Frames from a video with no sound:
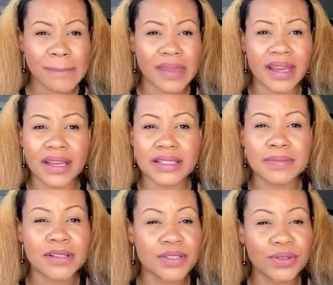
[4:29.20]
it
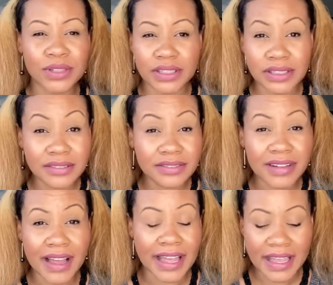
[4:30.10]
smells so good.
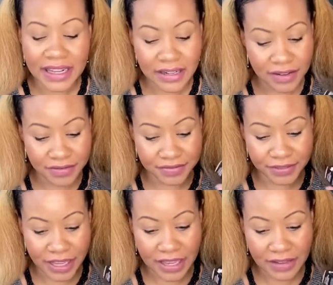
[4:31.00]
I can't get enough.
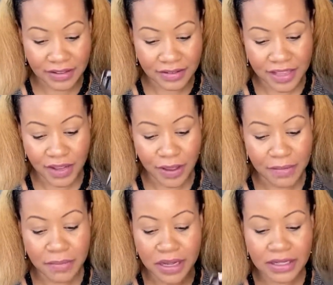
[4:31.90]
Okay, anyway,
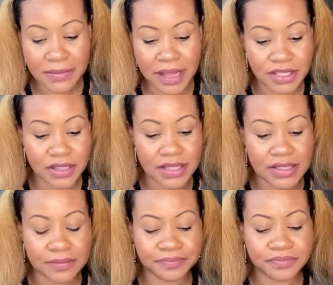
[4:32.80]
back to
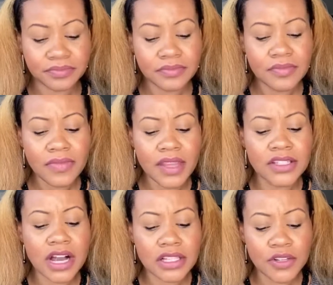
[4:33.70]
this.
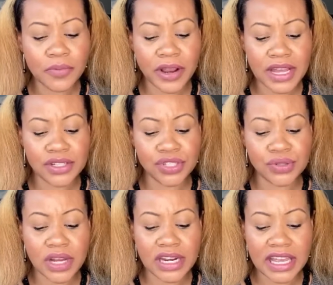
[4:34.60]
Dr. Brandt, do
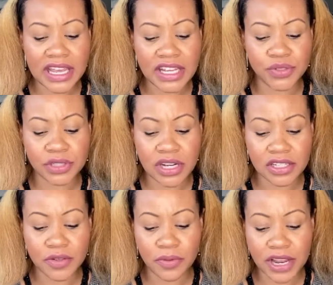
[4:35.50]
not age with
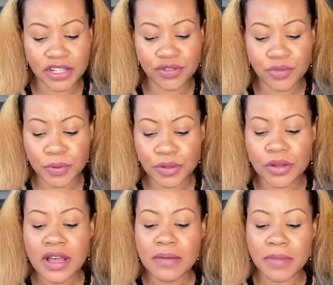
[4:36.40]
Dr. Brandt triple
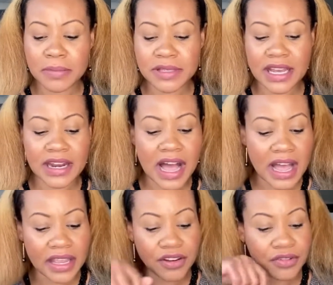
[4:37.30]
peptide
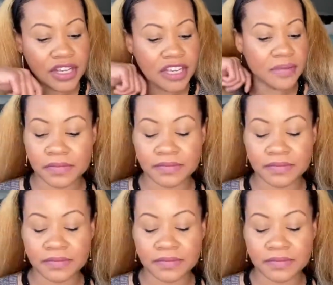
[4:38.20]
eye cream.